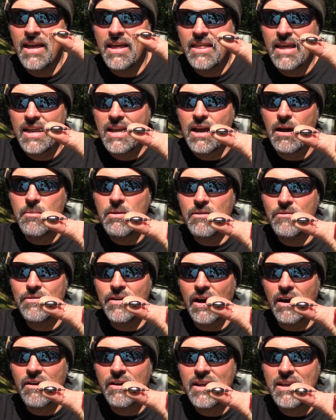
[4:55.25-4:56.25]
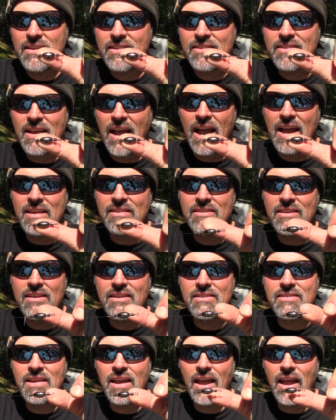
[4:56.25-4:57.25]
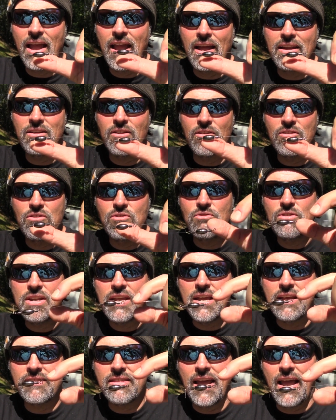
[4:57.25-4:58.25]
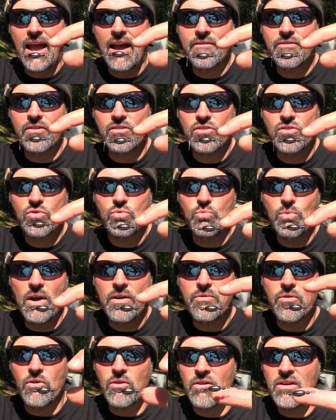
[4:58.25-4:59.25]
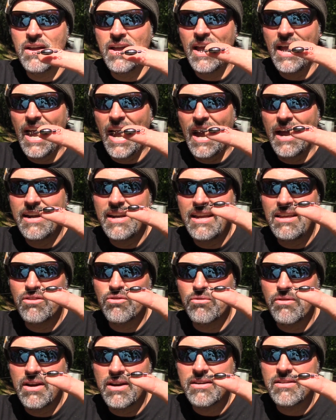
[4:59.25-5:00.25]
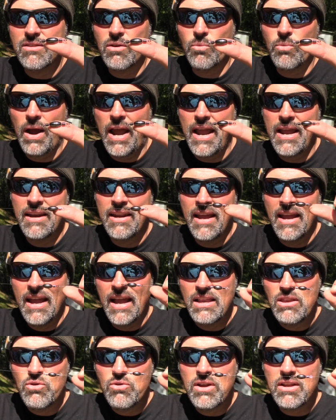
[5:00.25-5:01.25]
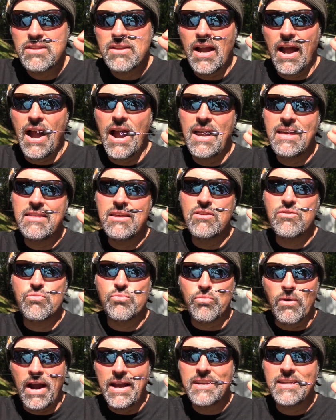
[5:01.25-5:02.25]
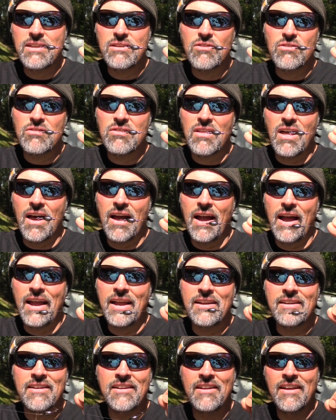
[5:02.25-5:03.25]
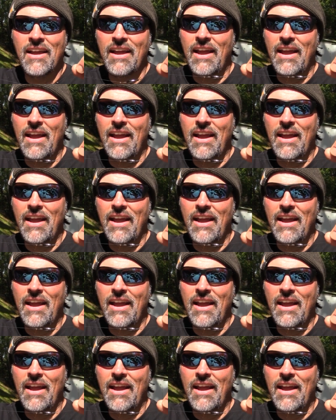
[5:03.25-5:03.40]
They come in various sizes and they're unique. They have a swivel at either end of the weight, and you could tie these right in your line